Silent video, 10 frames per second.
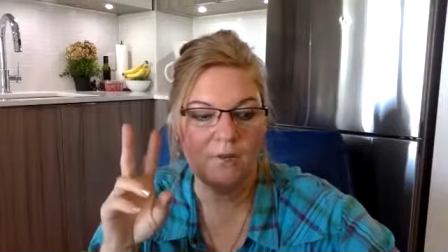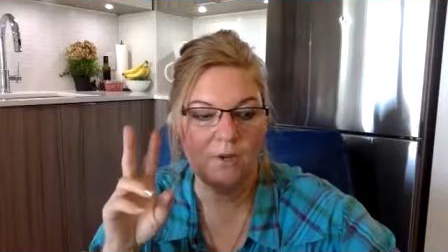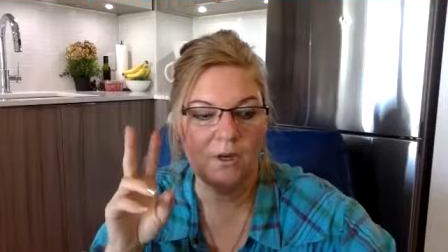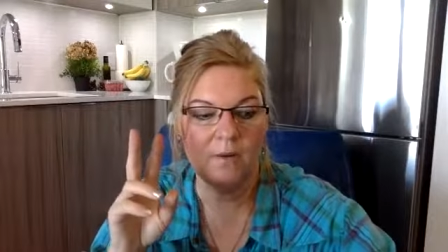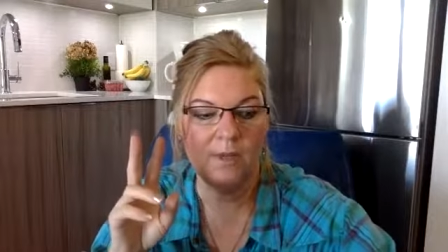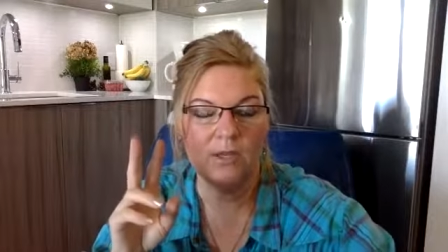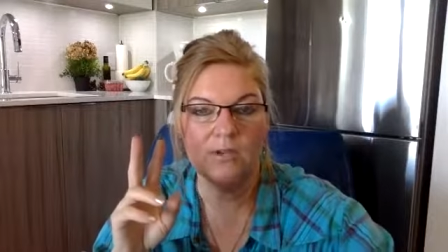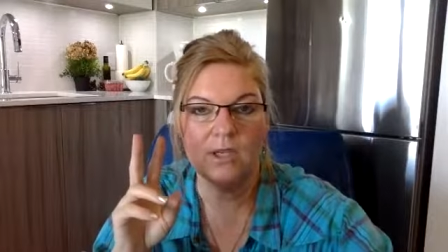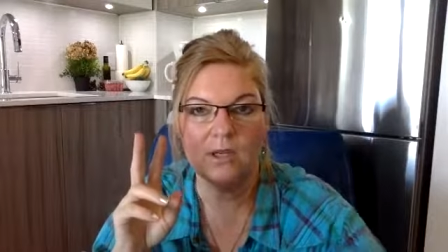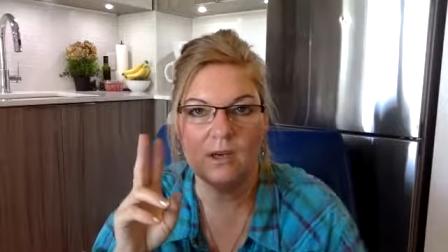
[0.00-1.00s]
We're going to be
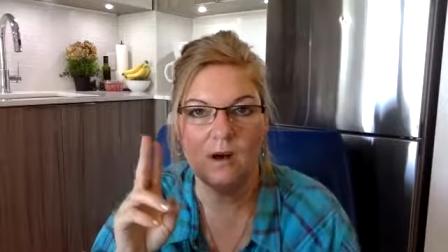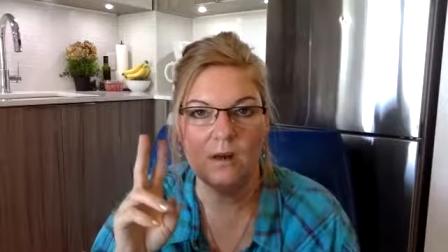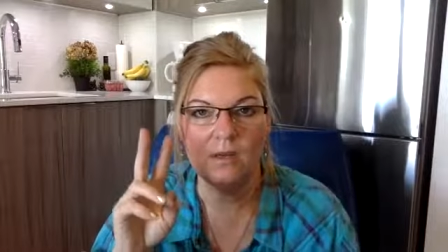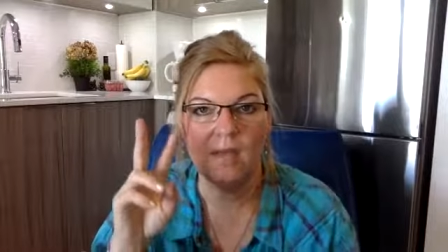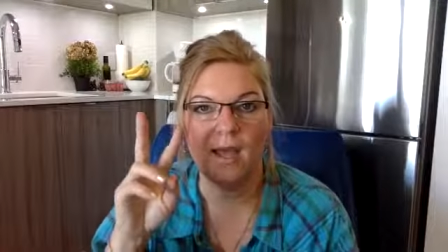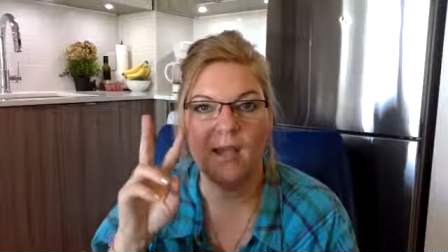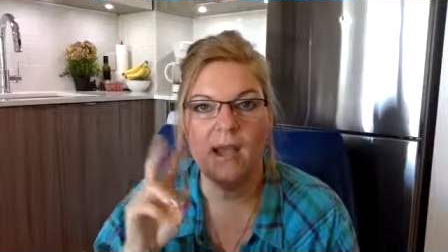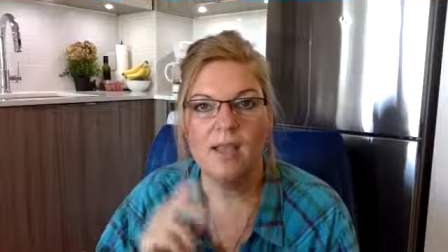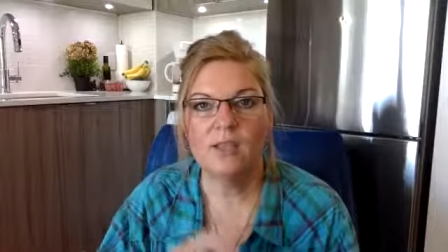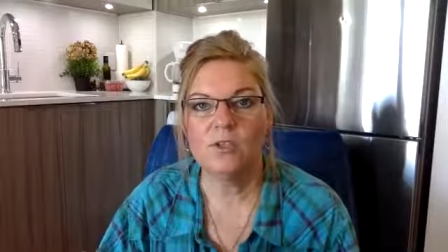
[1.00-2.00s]
using a card that
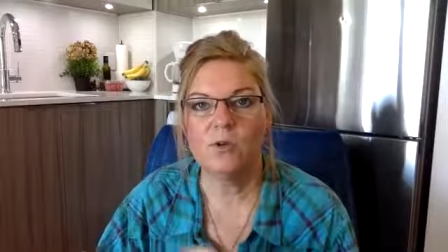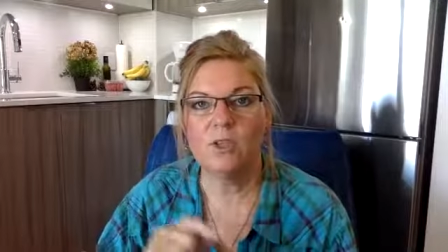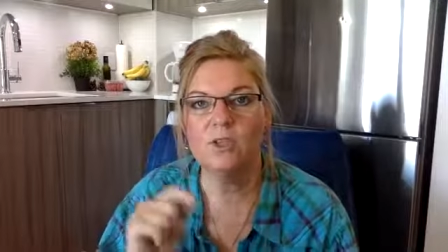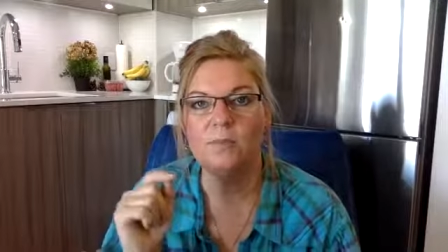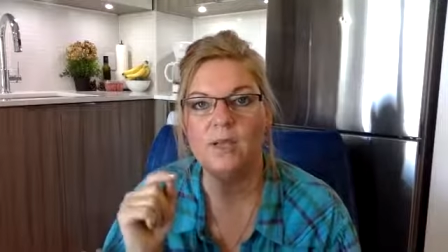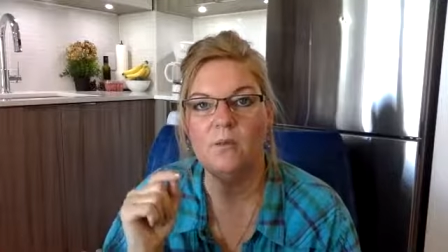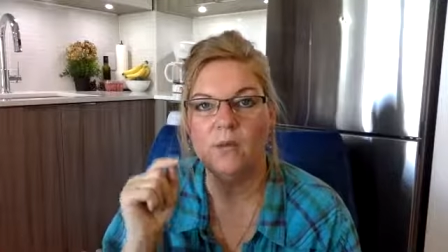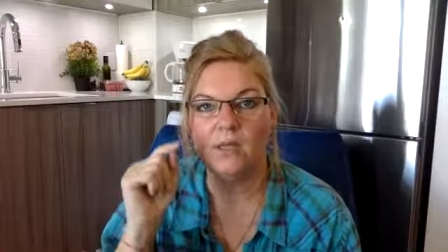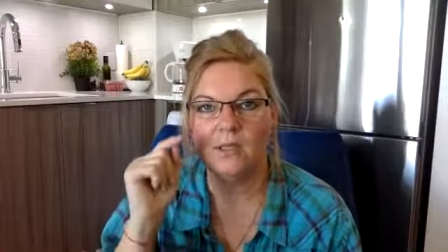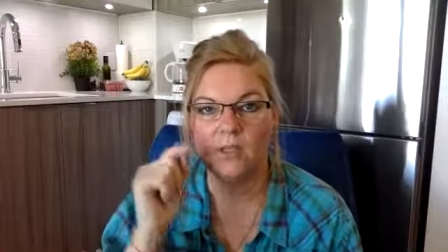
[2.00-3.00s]
is going to be what
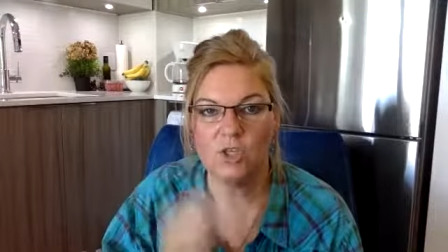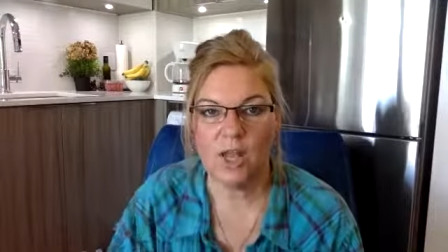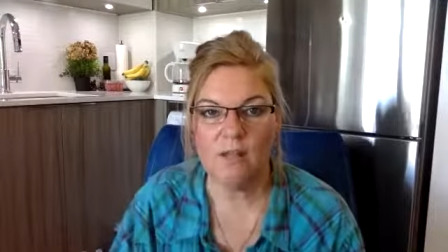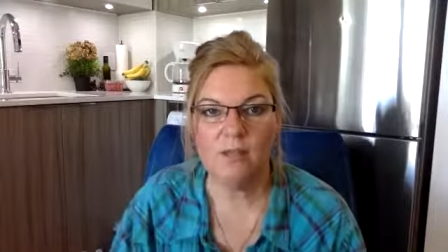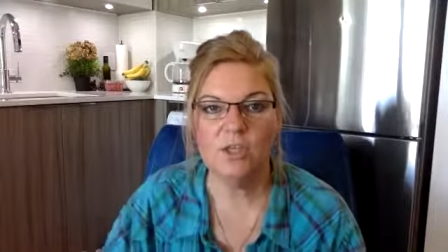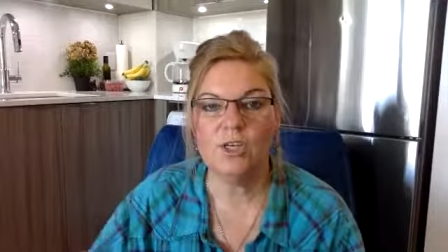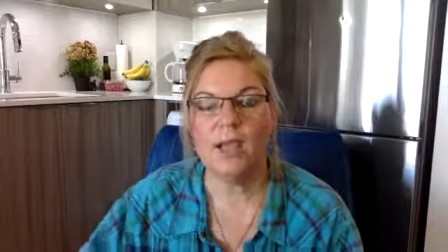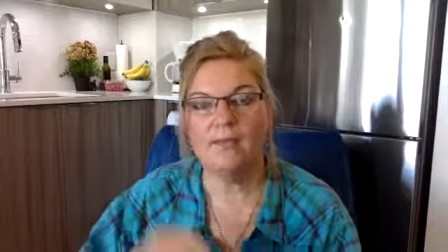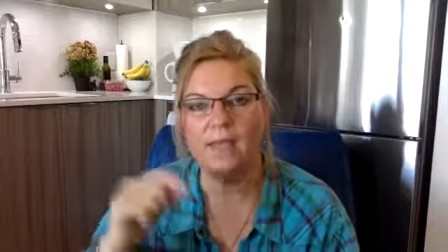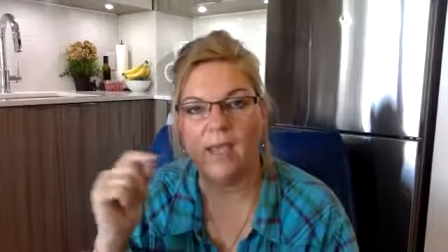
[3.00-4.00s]
is the challenge
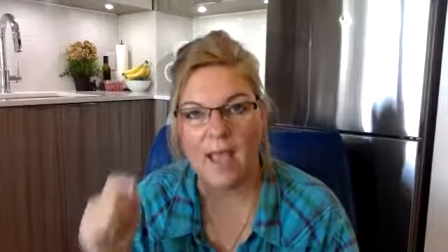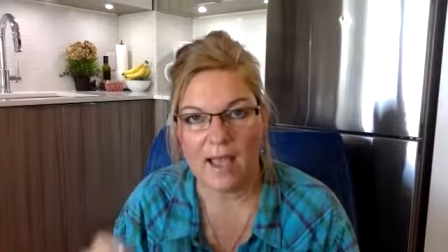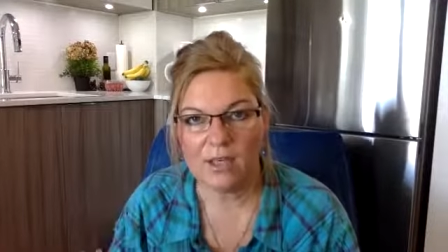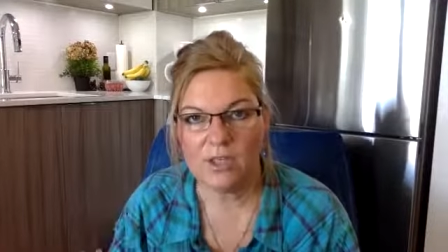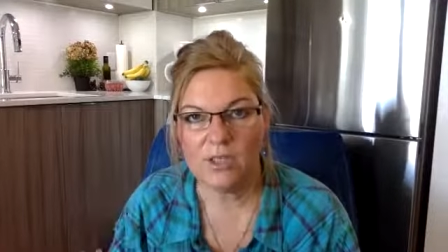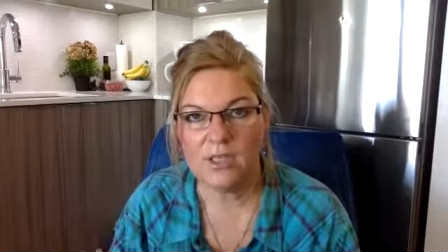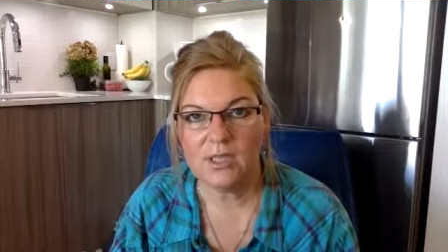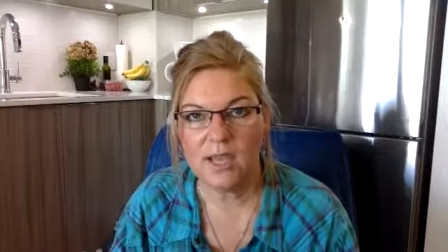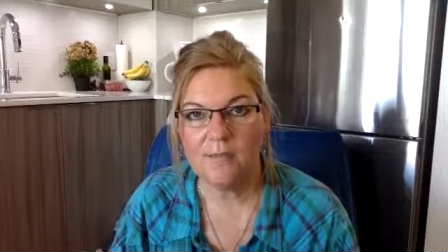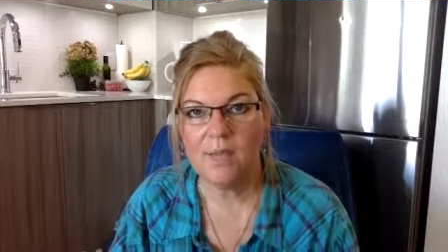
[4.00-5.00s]
and the action step